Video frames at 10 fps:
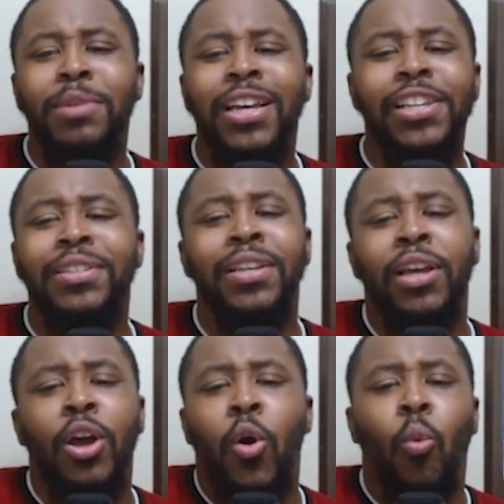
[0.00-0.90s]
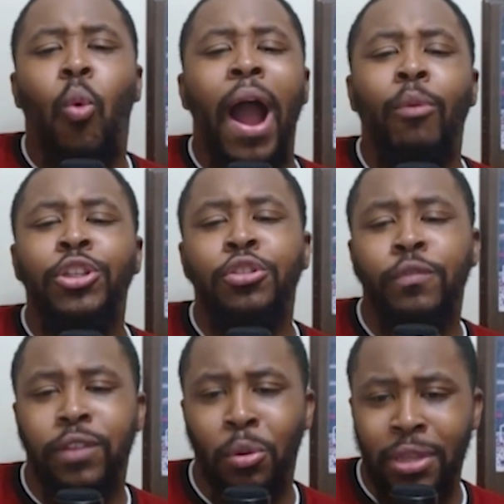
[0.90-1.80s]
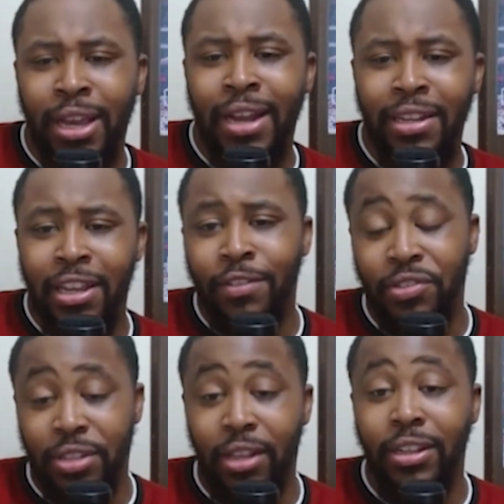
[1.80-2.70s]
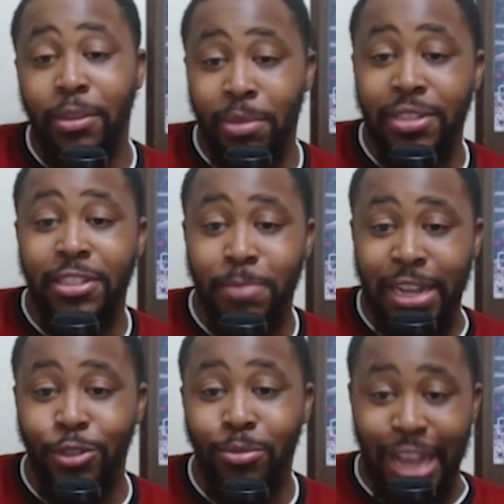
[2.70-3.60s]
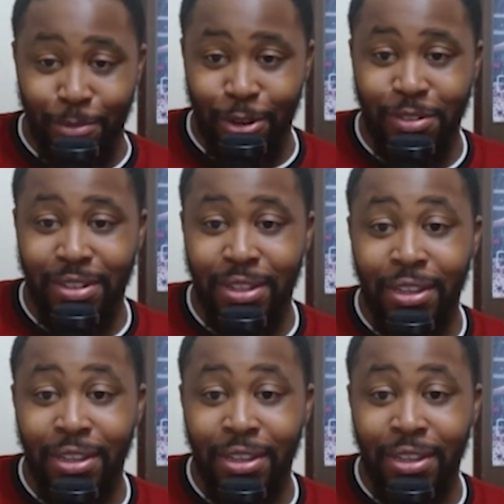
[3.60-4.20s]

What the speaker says: Because why would you float the idea of selling the business back to a black person?